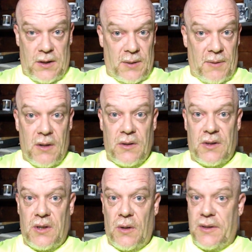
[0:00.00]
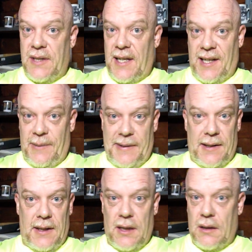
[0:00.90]
tomorrow's joke's not going to
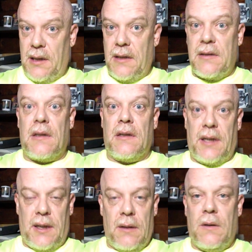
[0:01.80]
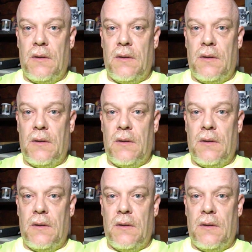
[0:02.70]
be nearly as early.